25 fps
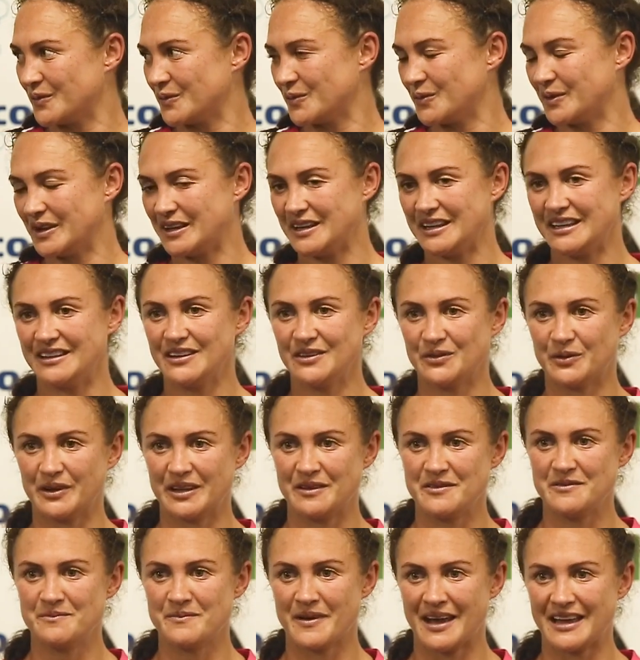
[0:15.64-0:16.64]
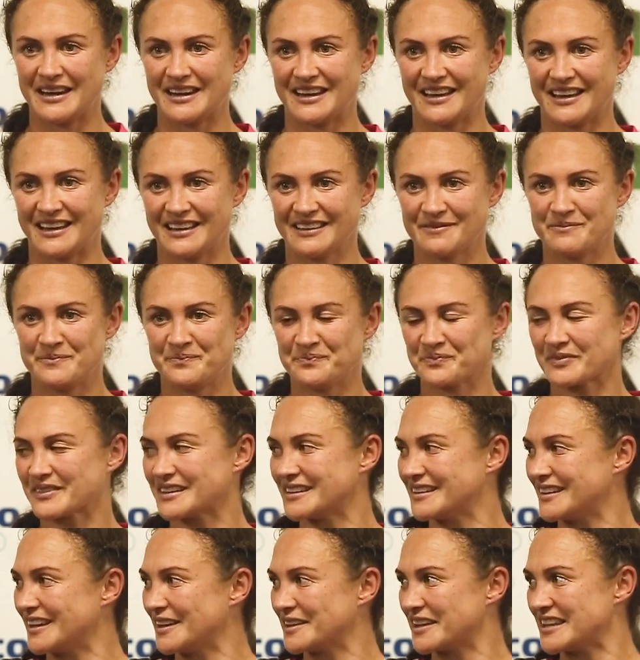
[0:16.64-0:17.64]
we we made a I